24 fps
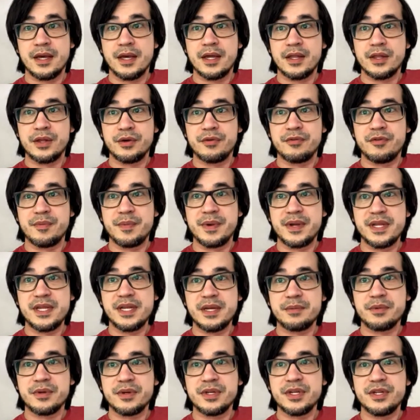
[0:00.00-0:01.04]
Hello, everybody.
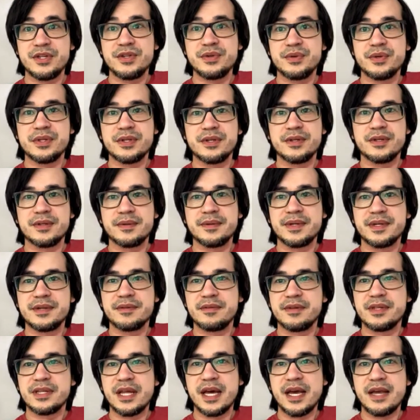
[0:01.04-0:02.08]
I'm going to do a little bit of
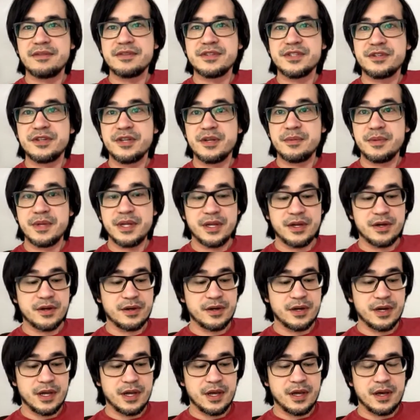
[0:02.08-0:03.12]
a live stream
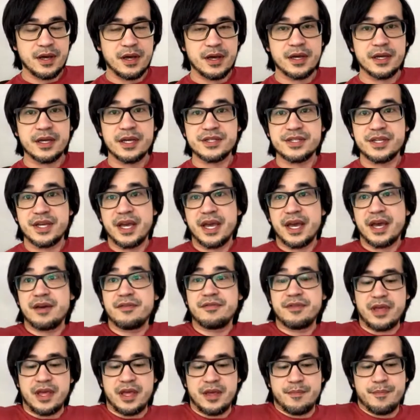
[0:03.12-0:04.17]
here because I have
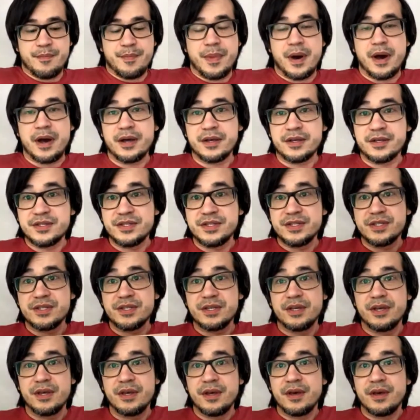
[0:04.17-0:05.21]
a box
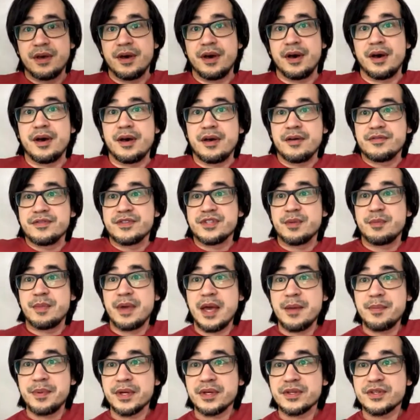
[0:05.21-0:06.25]
of some
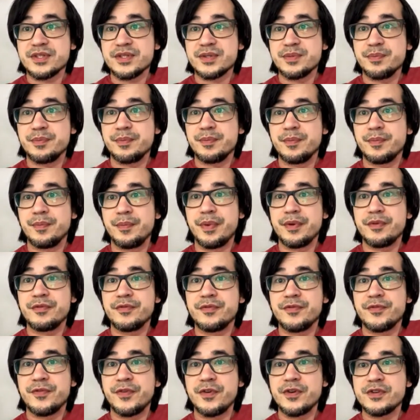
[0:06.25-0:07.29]
epics. But
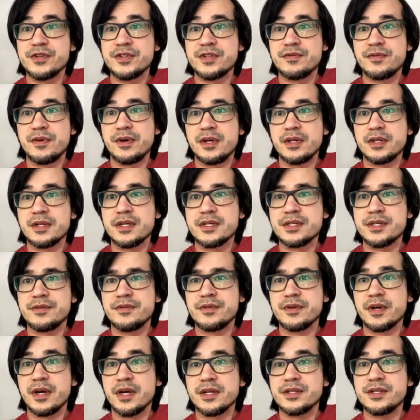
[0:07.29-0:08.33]
first of all, because I
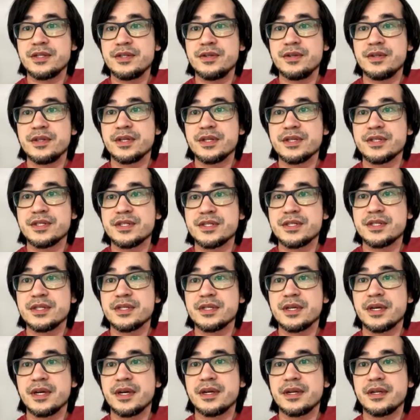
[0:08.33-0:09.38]
forgot to do this,
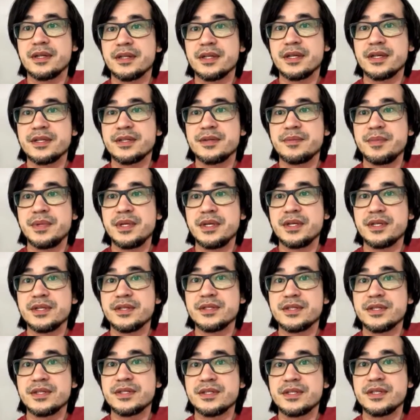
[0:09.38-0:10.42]
and I like to be
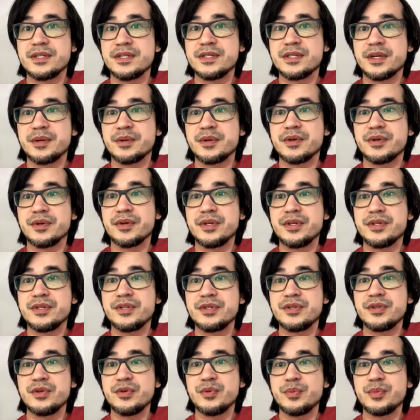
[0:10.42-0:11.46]
consistent, I'm going
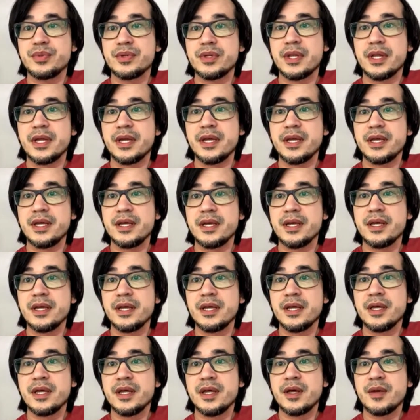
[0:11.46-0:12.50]
to play
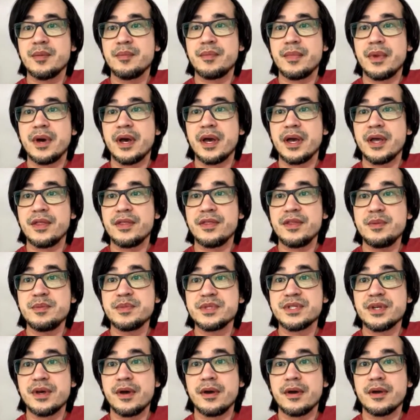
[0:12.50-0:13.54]
my theme
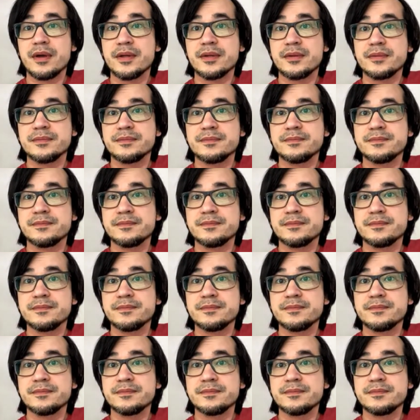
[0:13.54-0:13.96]
song.